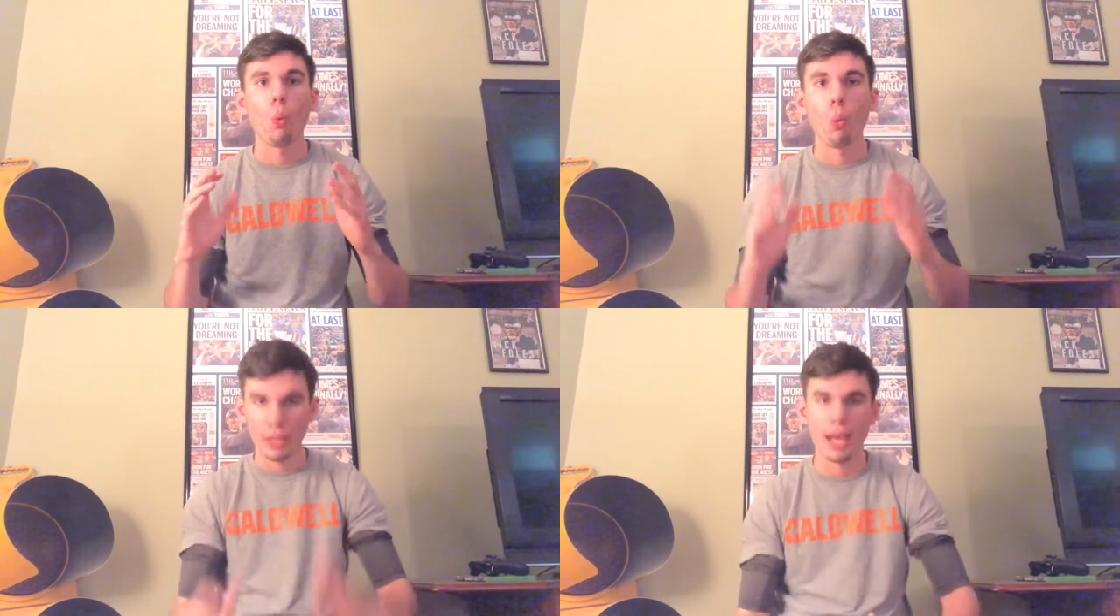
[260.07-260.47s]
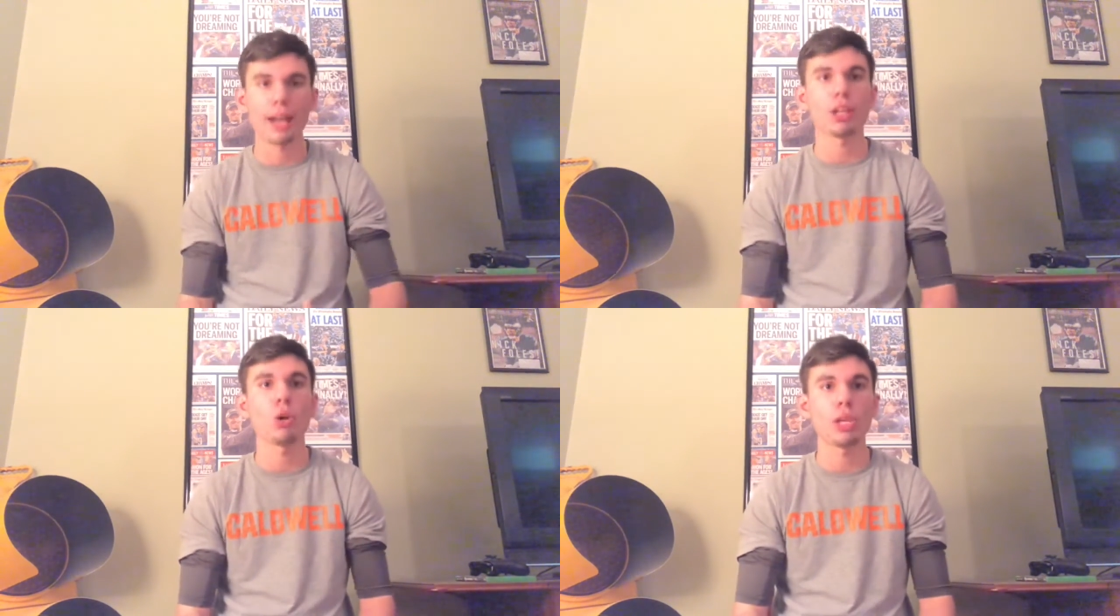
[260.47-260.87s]
We got
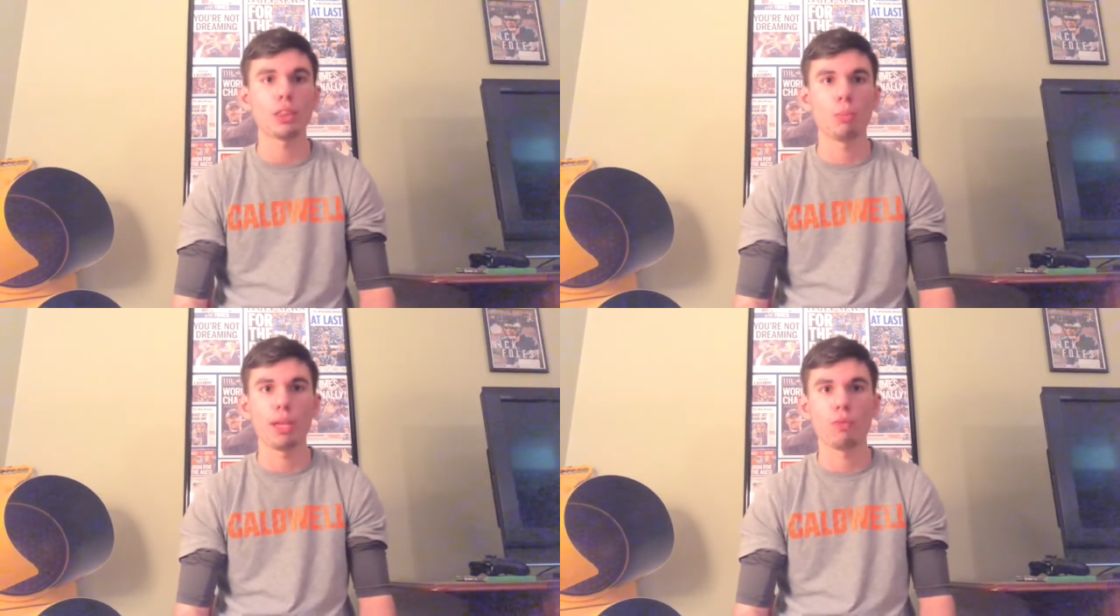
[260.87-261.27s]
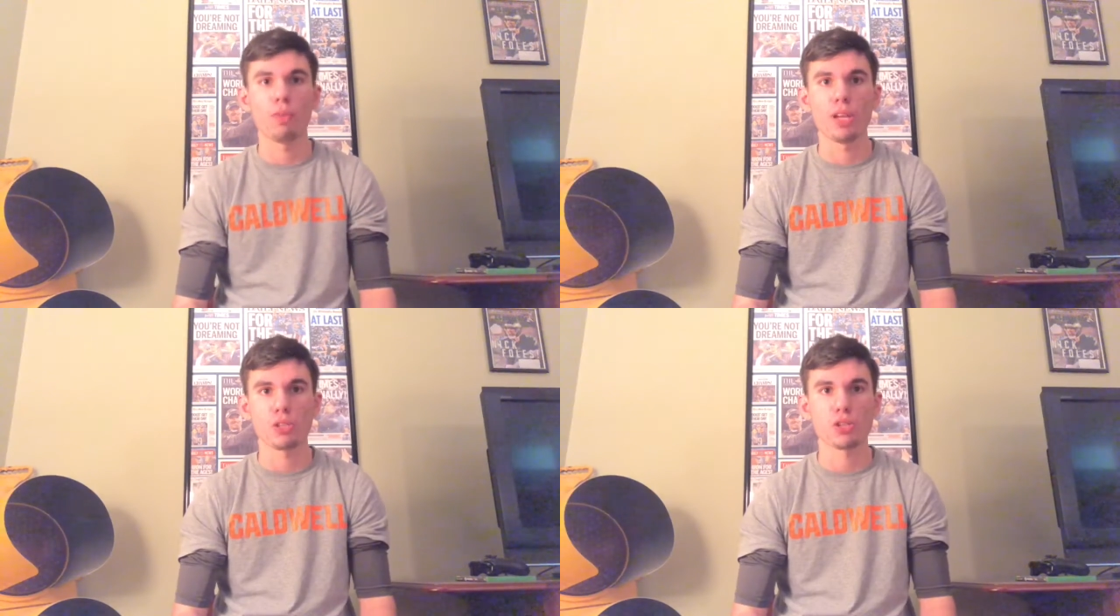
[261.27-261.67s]
to go get the big
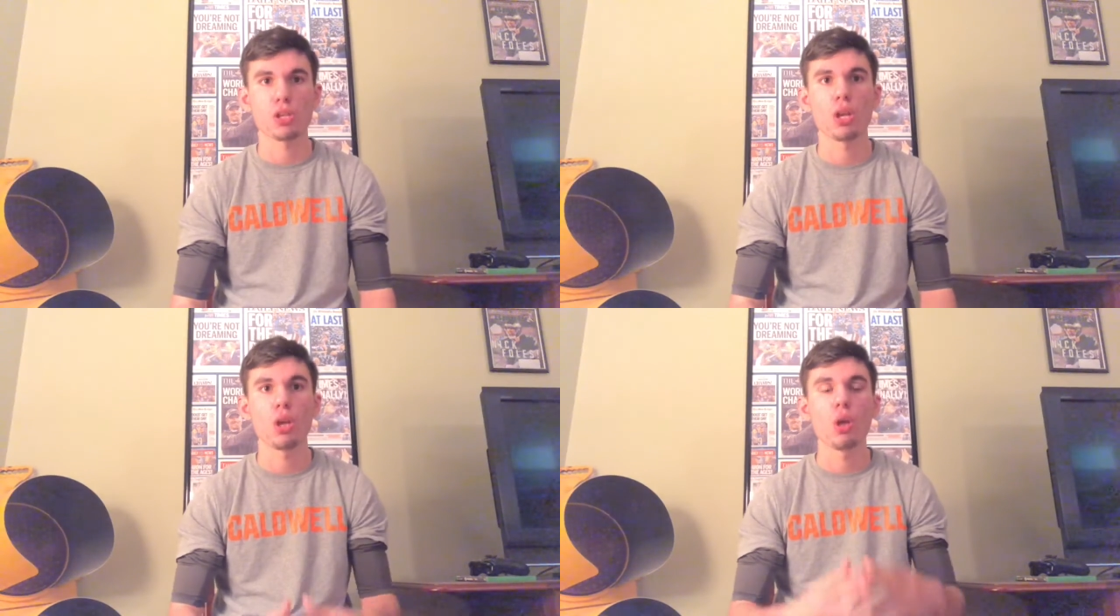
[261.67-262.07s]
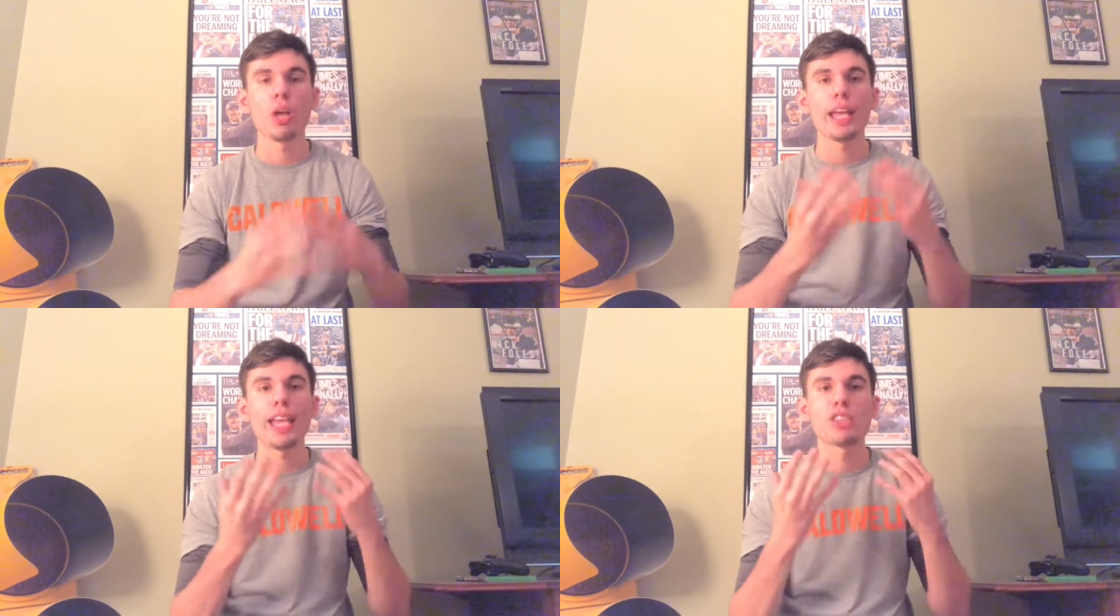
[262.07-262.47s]
fish.
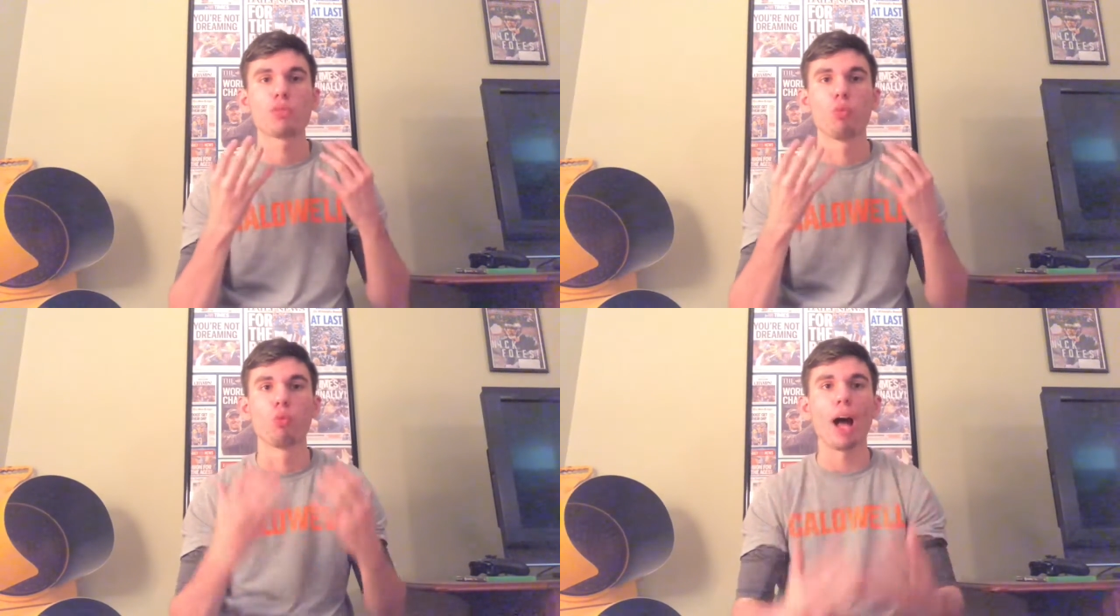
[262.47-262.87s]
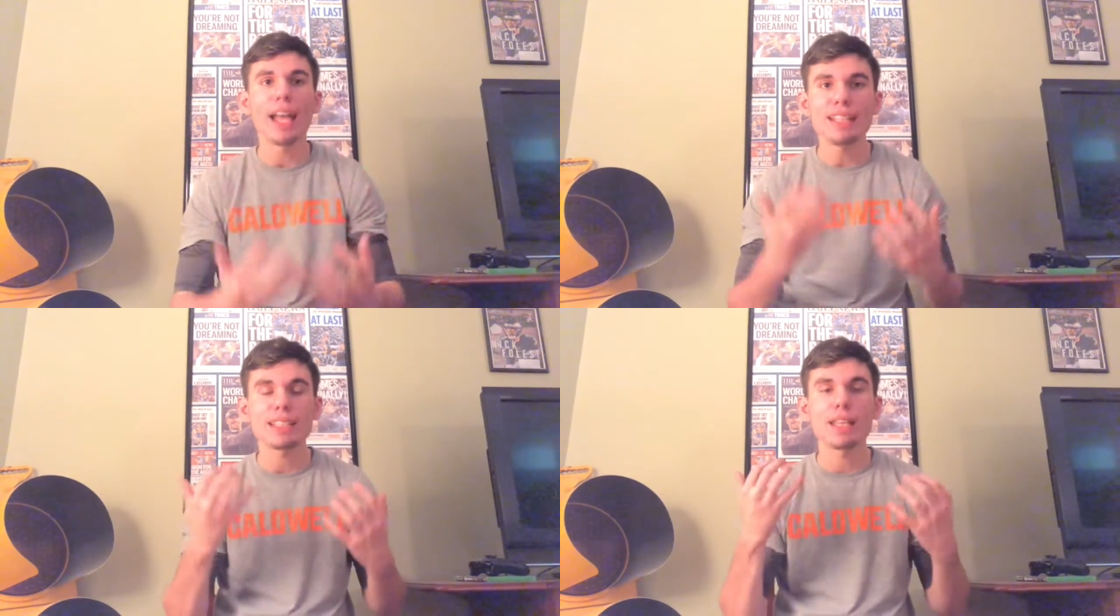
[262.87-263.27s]
It's
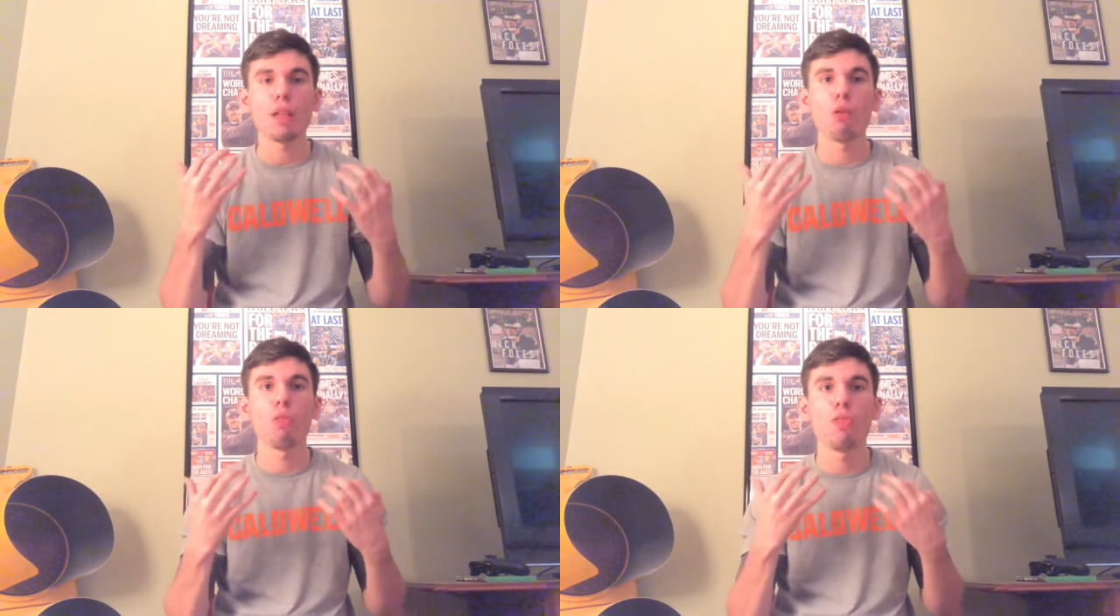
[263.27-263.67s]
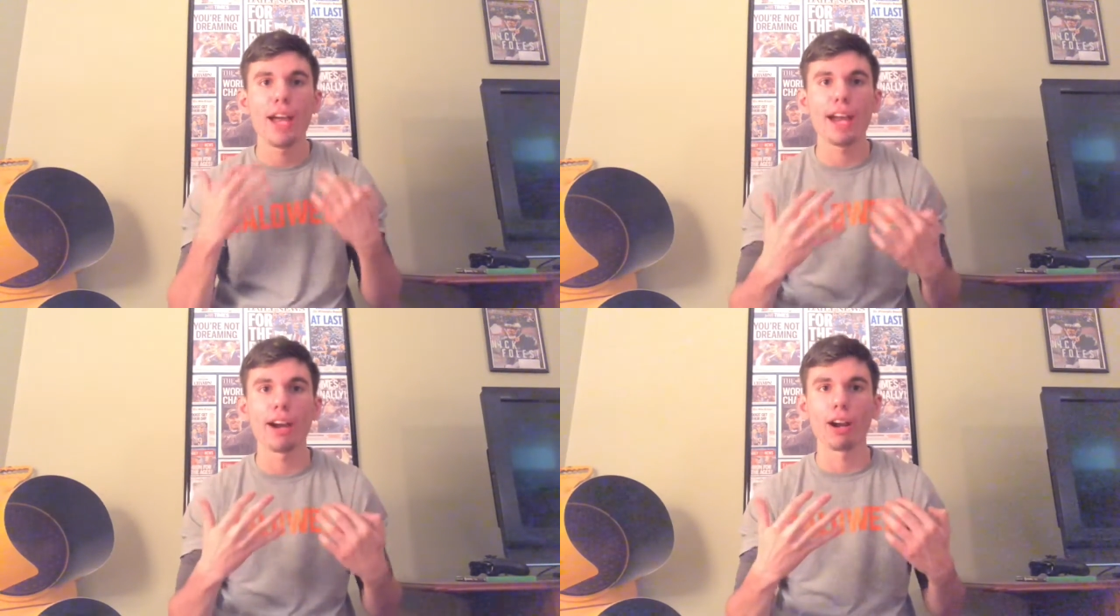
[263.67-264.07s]
right
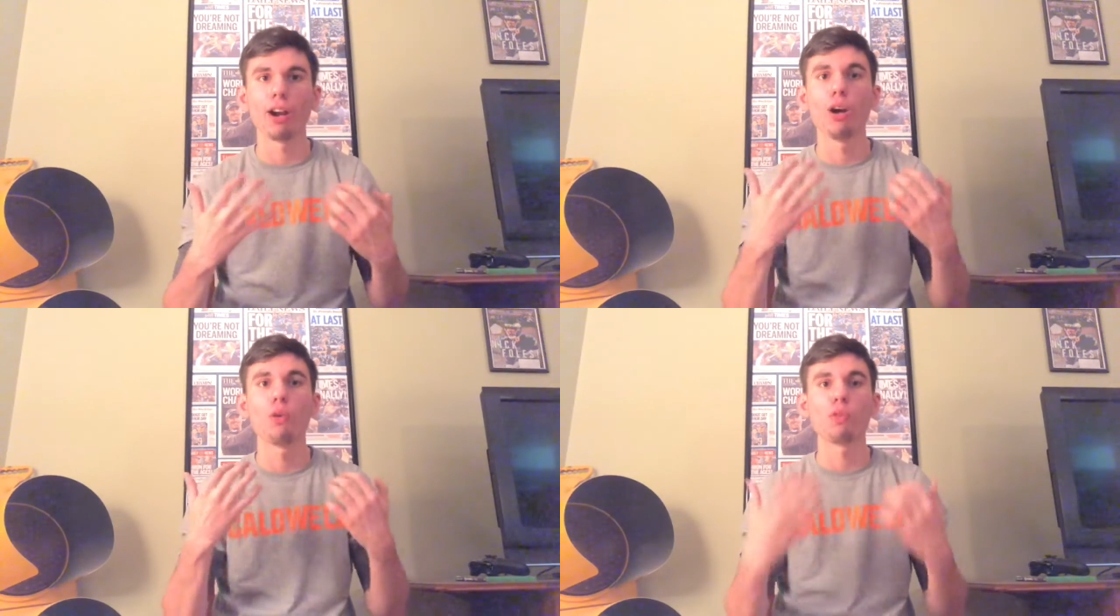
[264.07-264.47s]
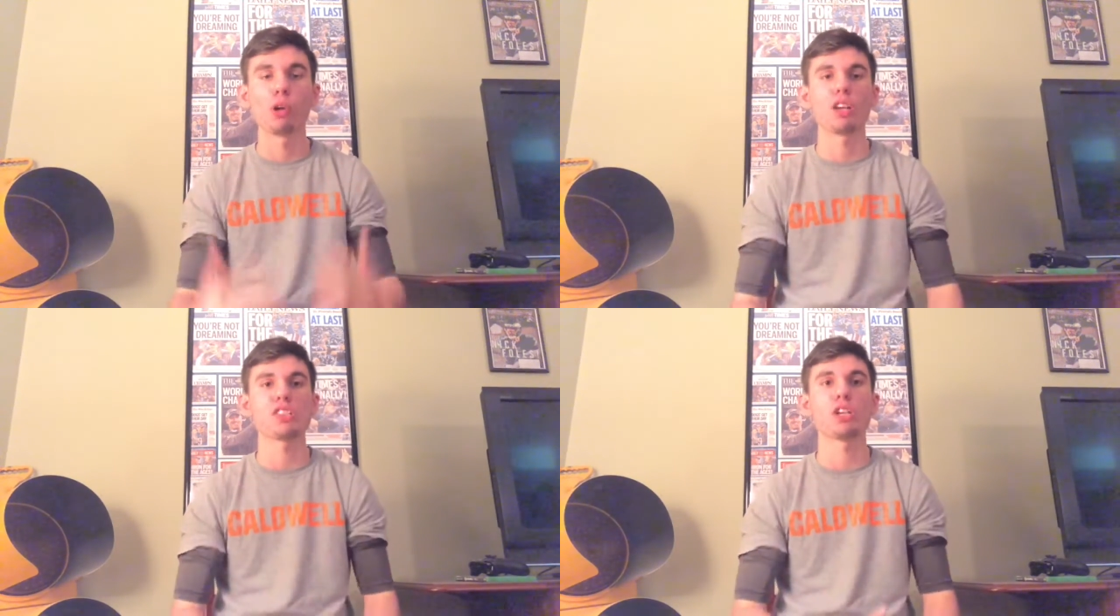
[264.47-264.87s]
there
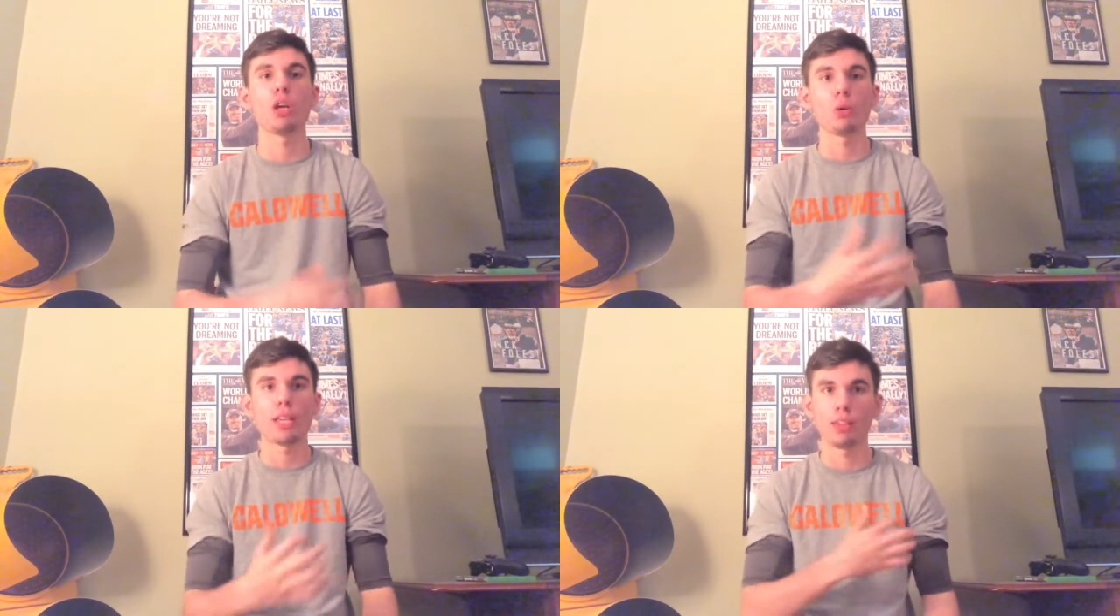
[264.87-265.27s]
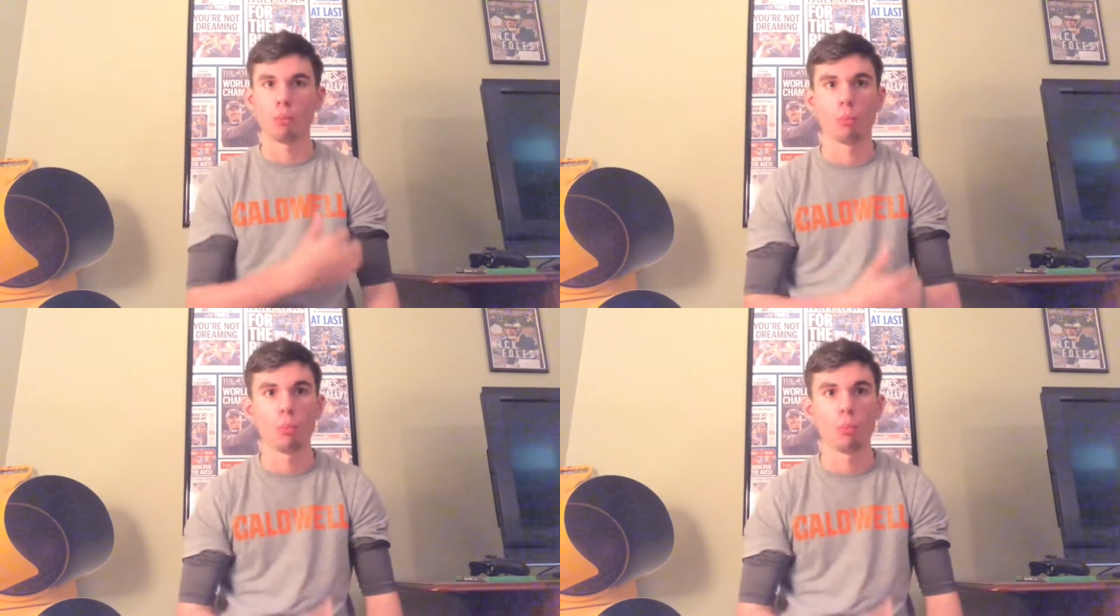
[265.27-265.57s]
for us to go get him.